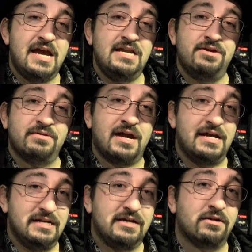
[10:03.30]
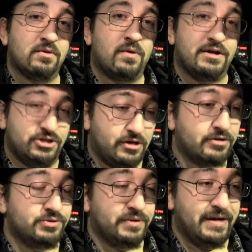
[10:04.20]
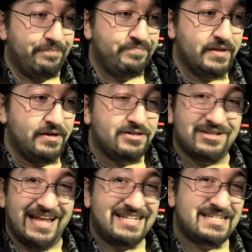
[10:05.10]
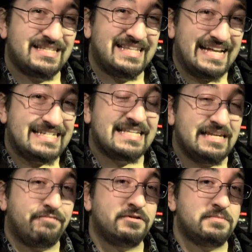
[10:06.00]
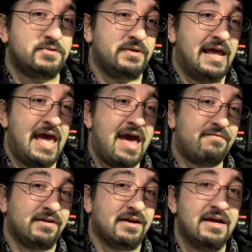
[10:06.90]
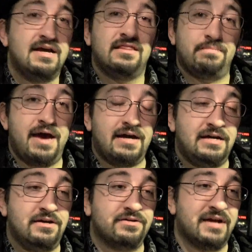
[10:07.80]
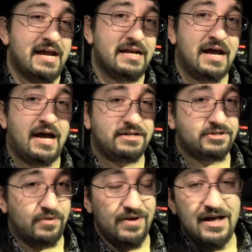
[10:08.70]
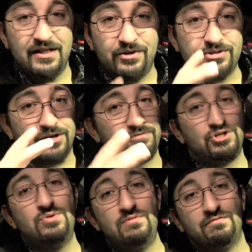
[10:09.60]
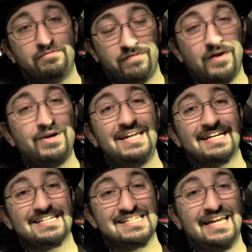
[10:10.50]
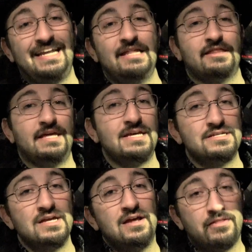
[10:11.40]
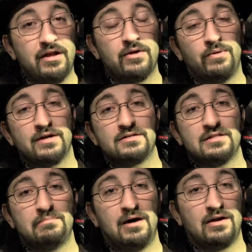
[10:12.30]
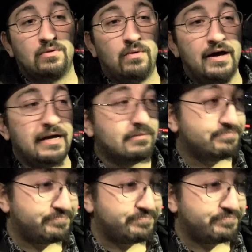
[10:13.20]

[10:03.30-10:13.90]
80 or 90 kilowatt charge rate. So that's that's the difference between having the pack heater and not. So those are two very exciting things that are going into the Model Y.